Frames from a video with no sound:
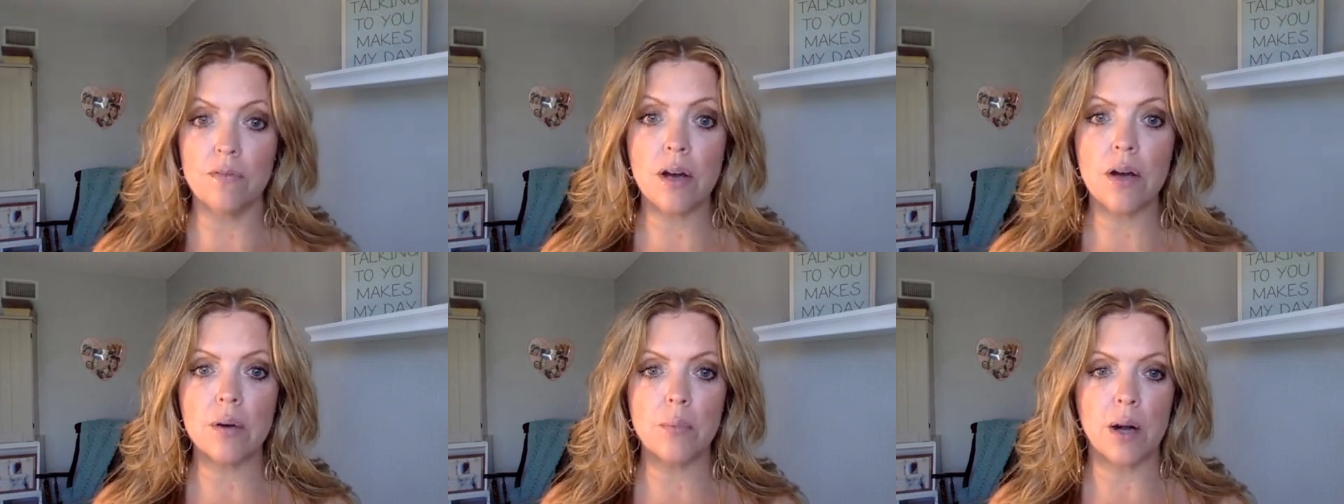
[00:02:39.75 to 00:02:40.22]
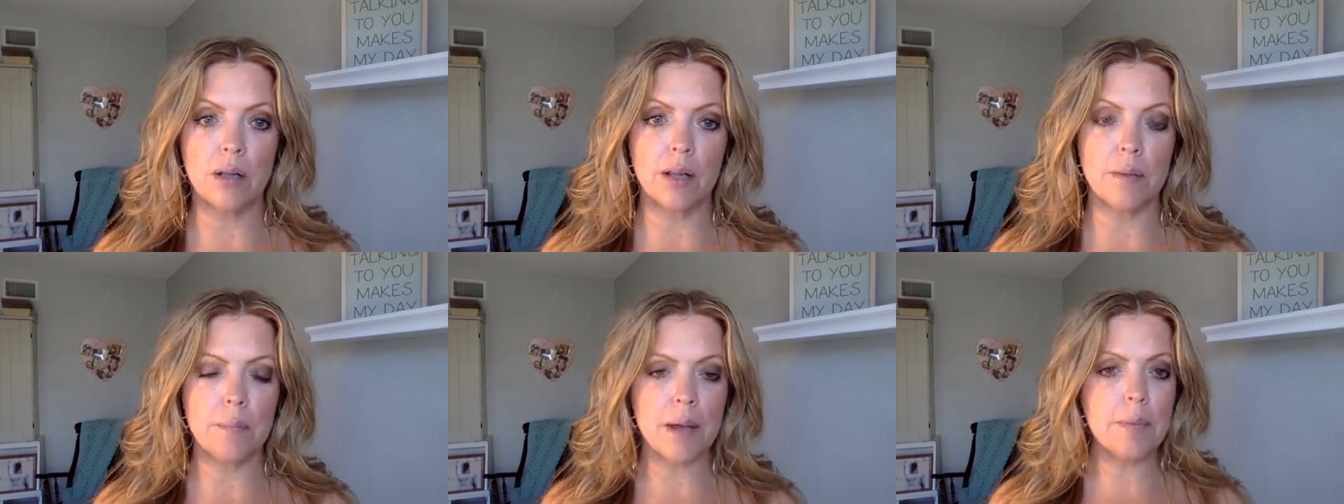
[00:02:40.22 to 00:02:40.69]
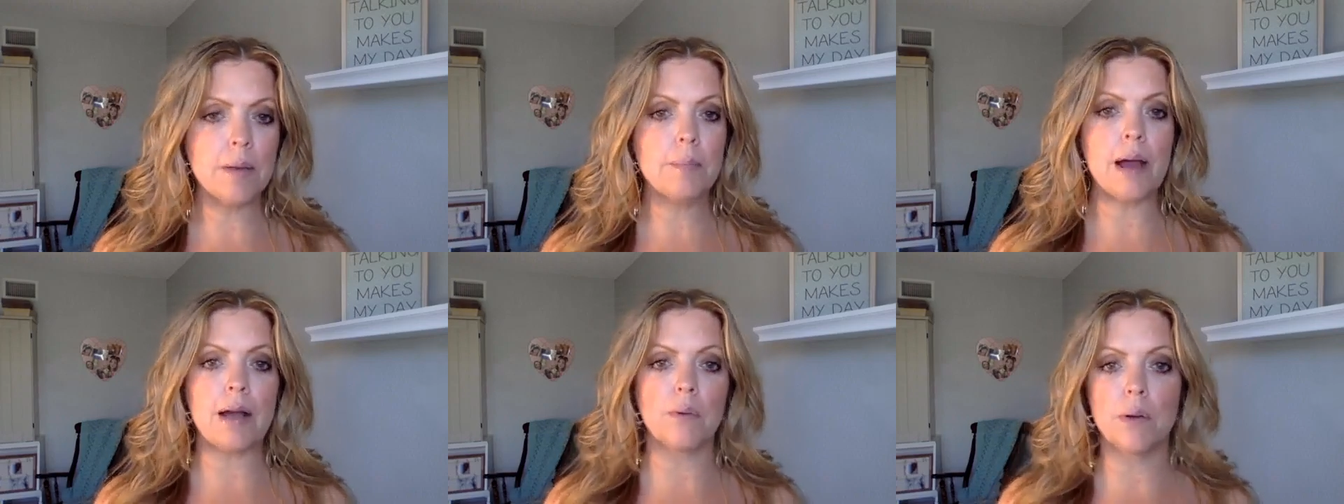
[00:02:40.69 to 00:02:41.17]
Very rarely. Maybe
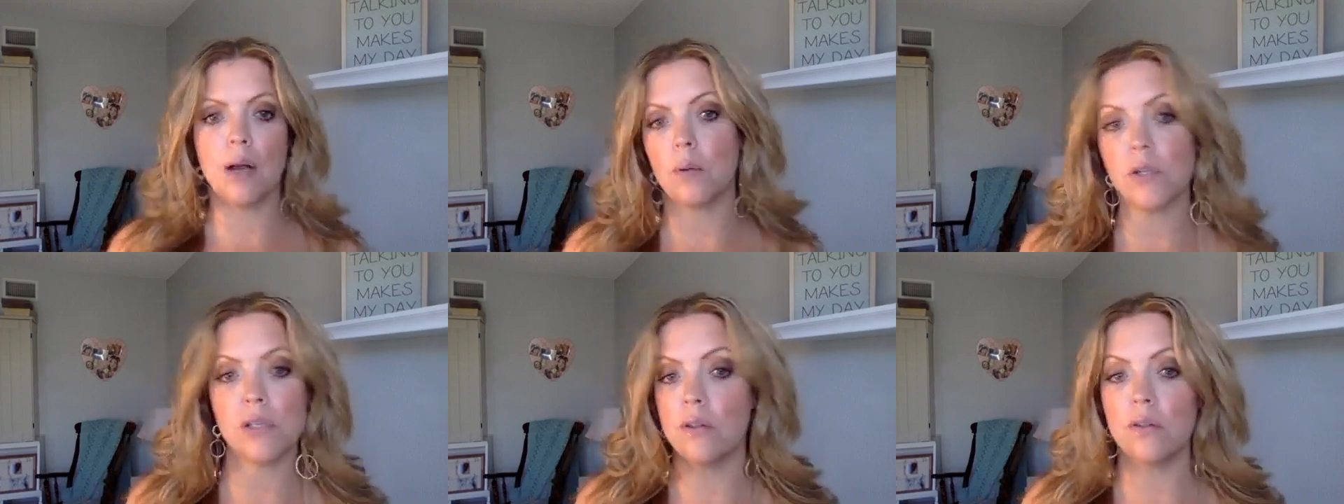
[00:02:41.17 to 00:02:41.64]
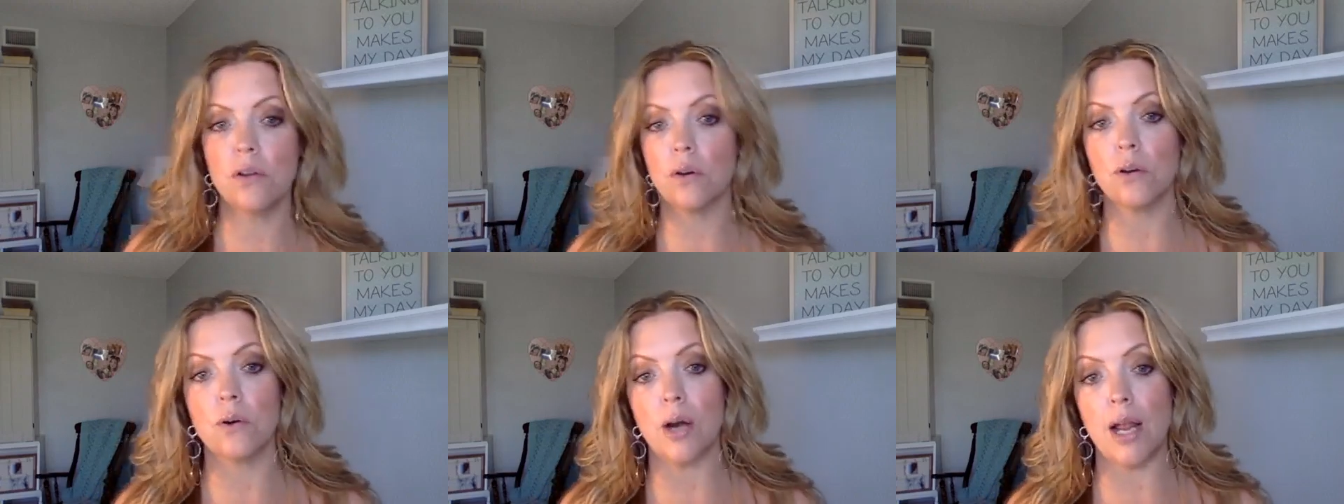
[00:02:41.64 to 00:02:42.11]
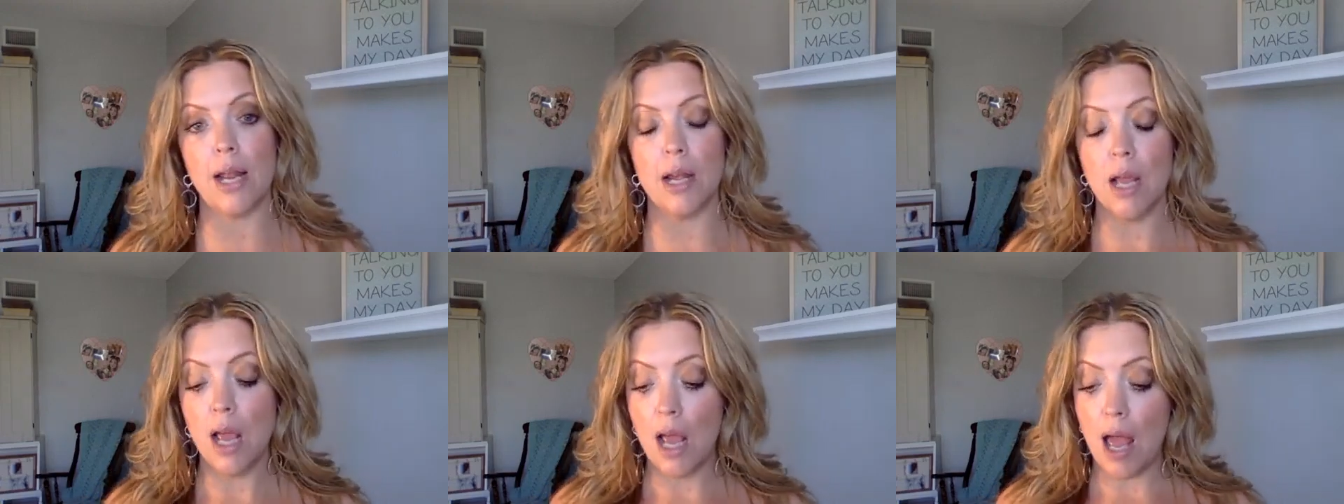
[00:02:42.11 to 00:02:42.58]
back when I was in third
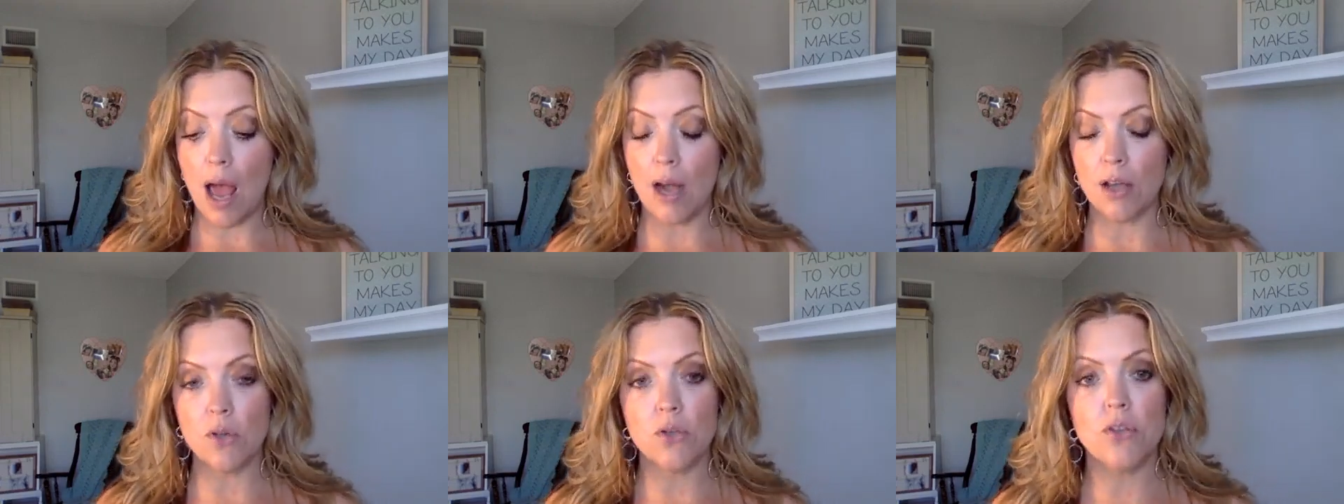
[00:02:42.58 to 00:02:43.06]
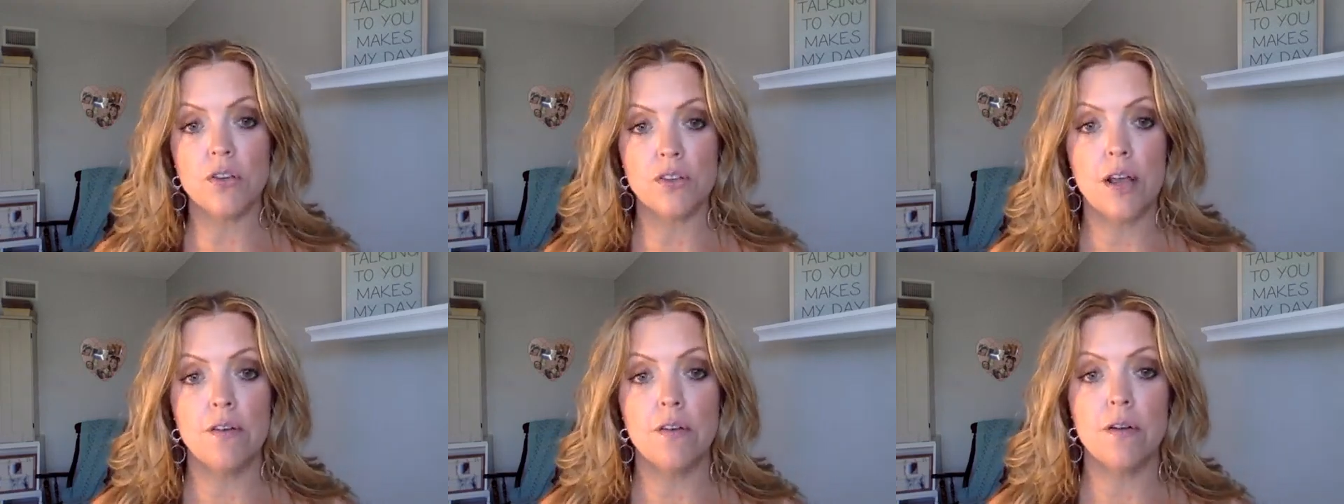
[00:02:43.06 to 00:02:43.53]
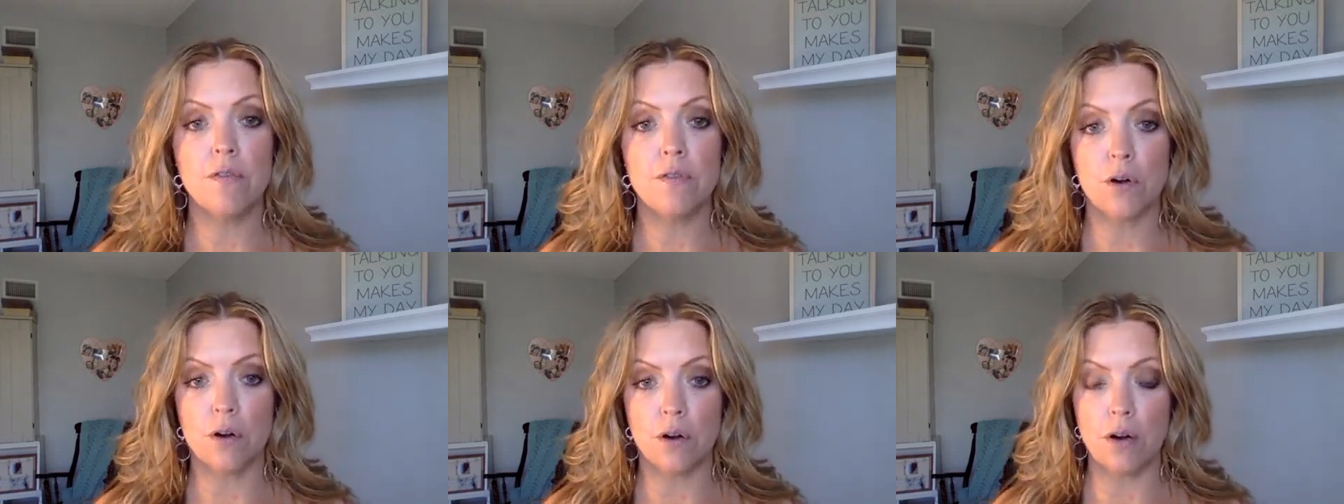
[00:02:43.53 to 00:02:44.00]
grade and I used to save up
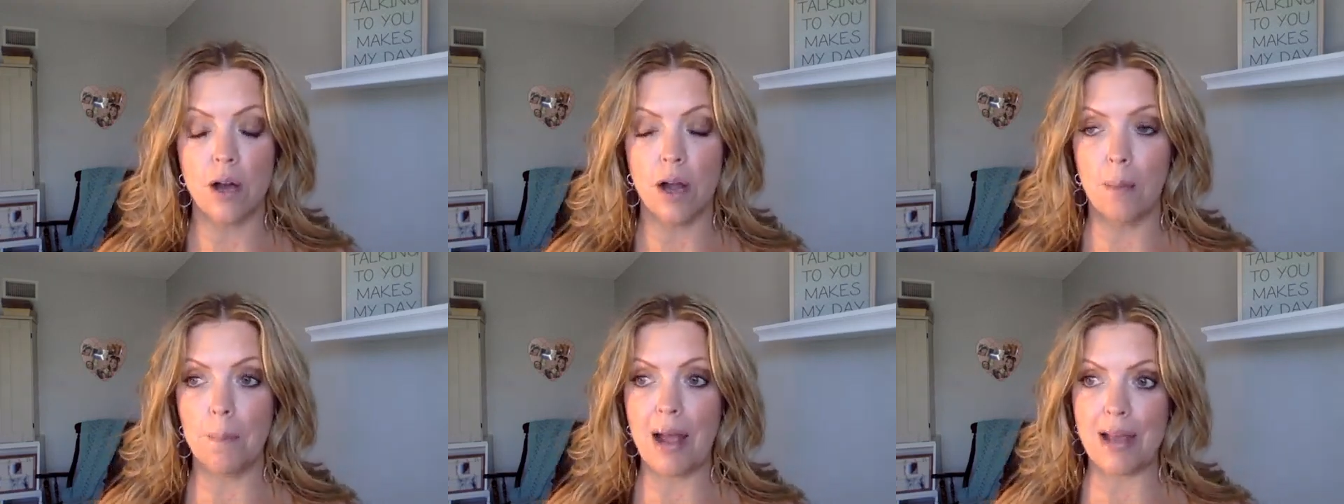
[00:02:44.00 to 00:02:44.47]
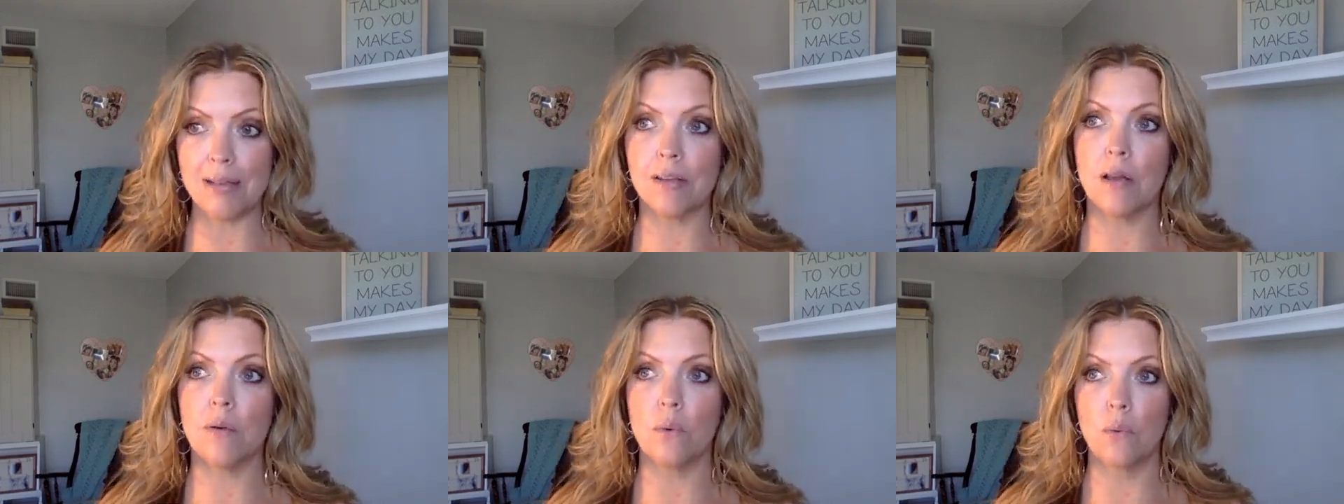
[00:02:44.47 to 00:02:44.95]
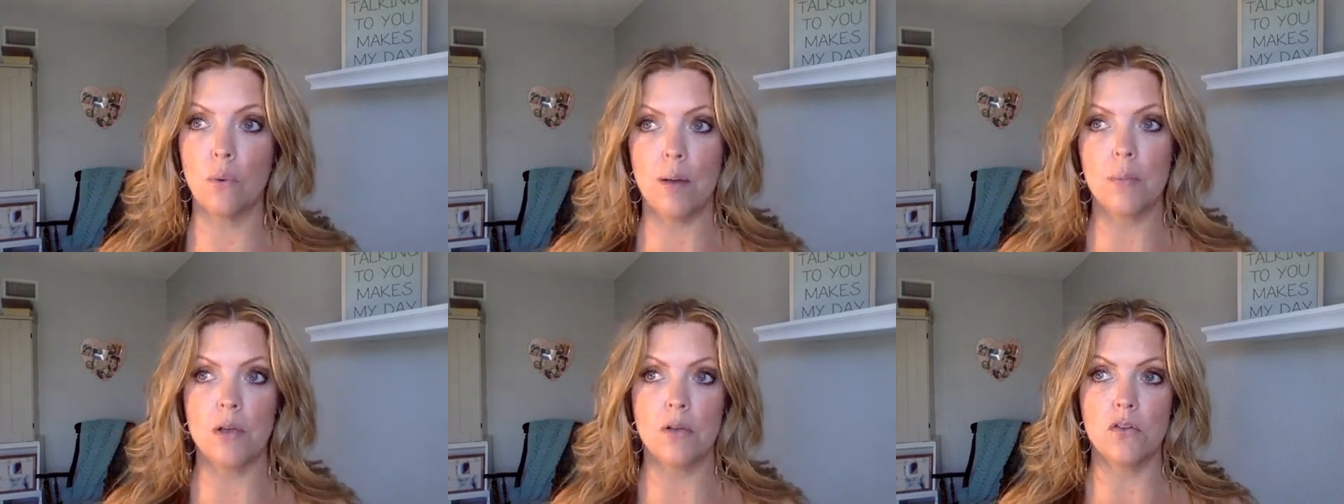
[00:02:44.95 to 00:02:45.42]
for
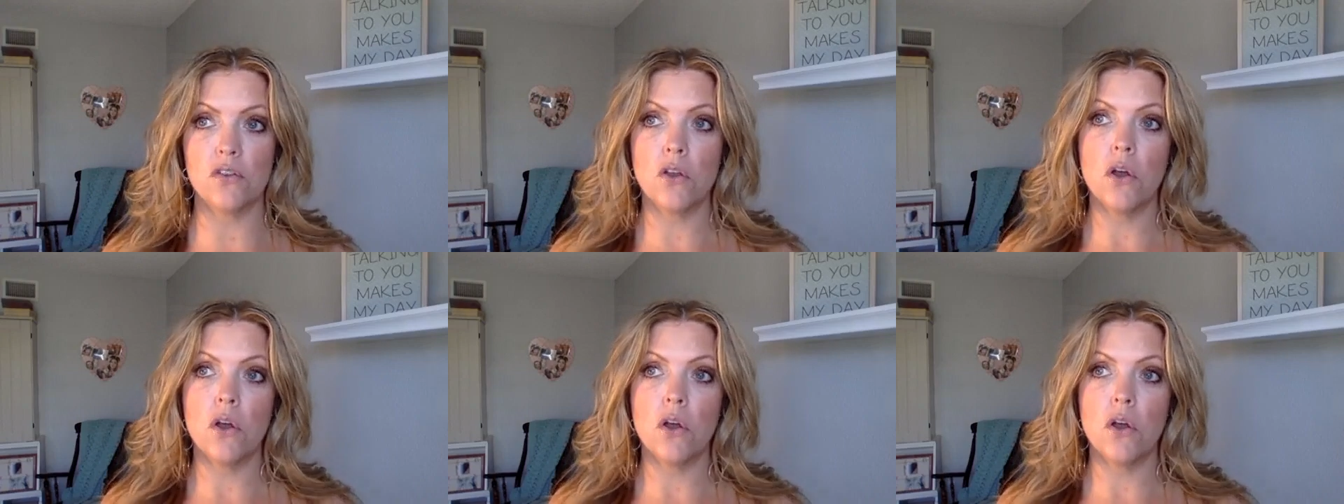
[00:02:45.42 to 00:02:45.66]
Baskin-Robbins